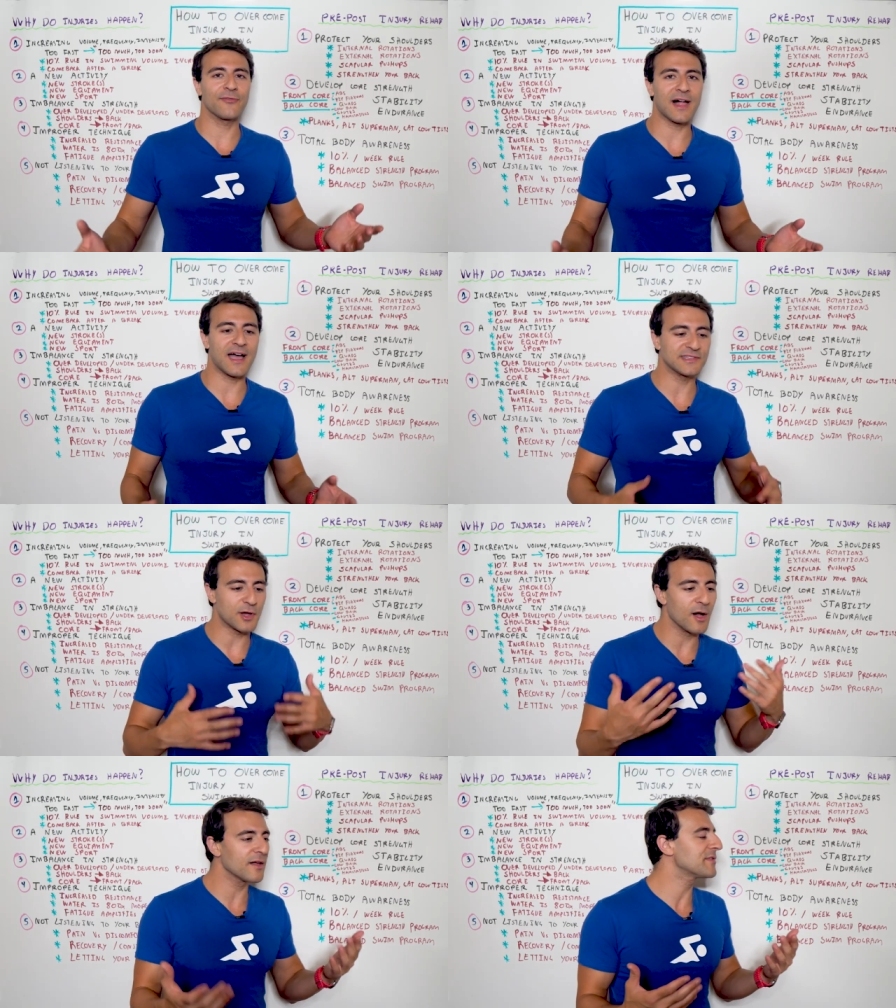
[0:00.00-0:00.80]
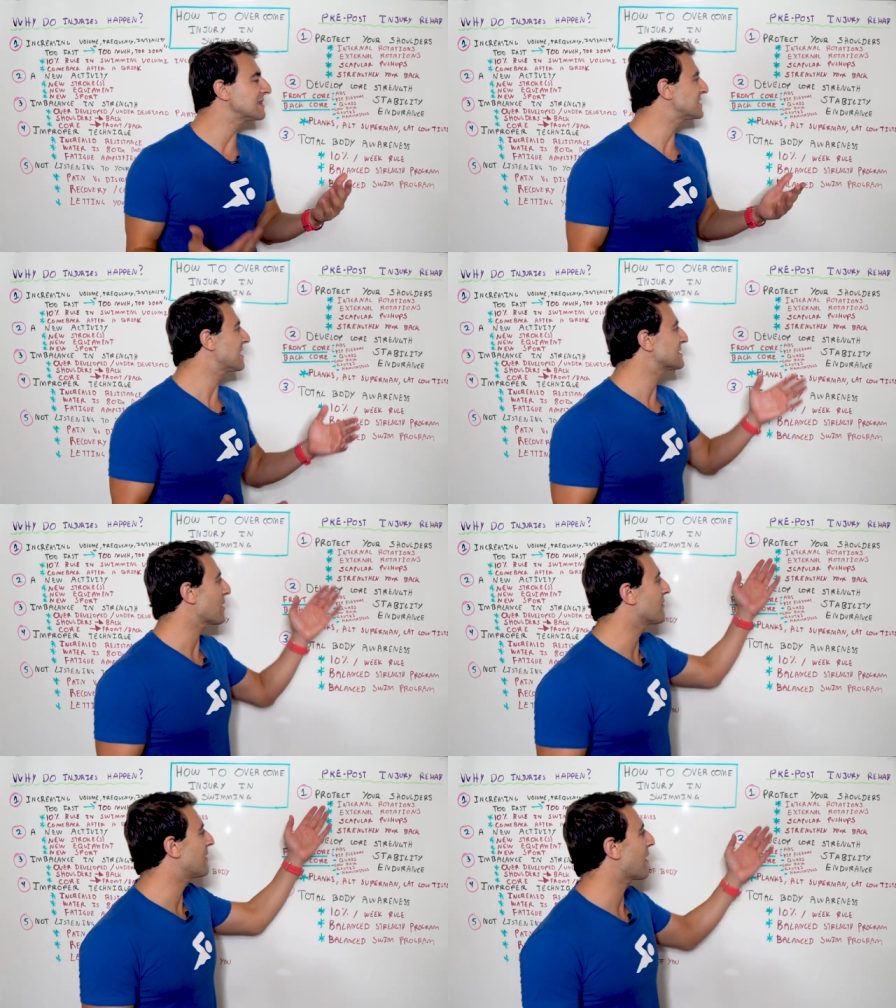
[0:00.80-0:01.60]
flies, all of these things
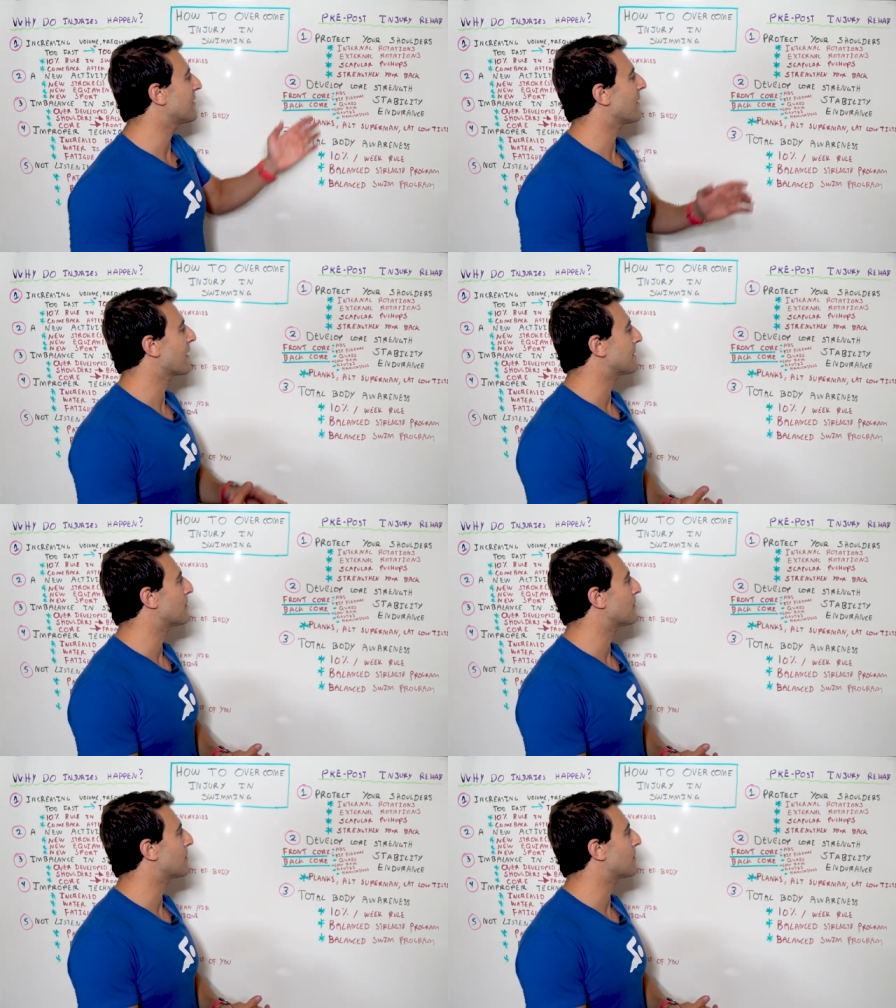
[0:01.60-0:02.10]
are very, very